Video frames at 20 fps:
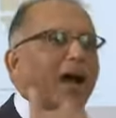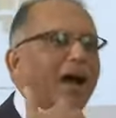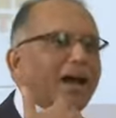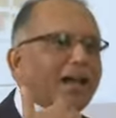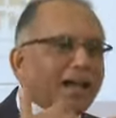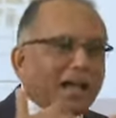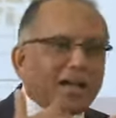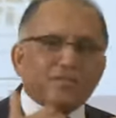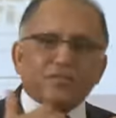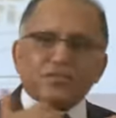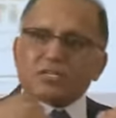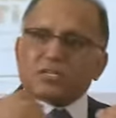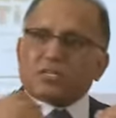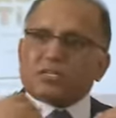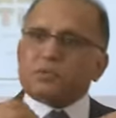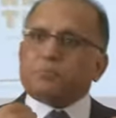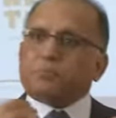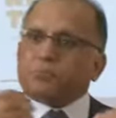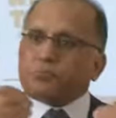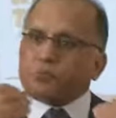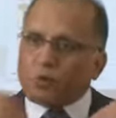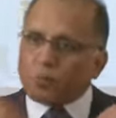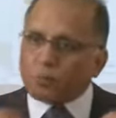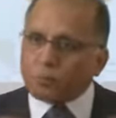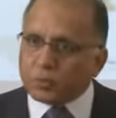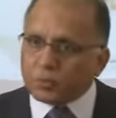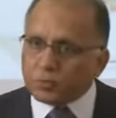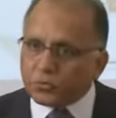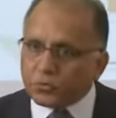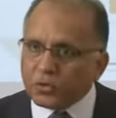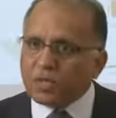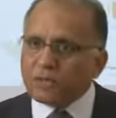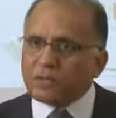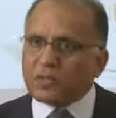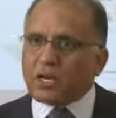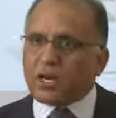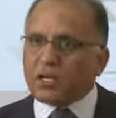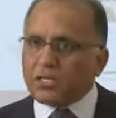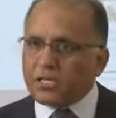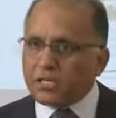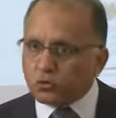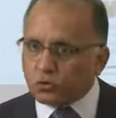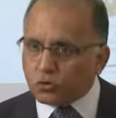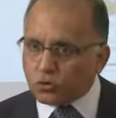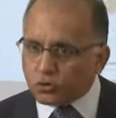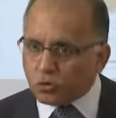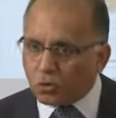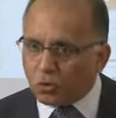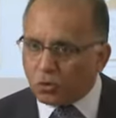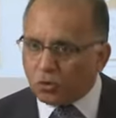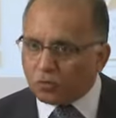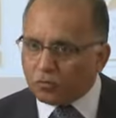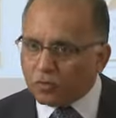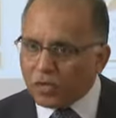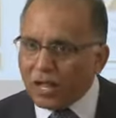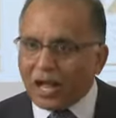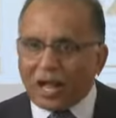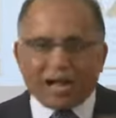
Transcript: I have certain problems that I need to solve.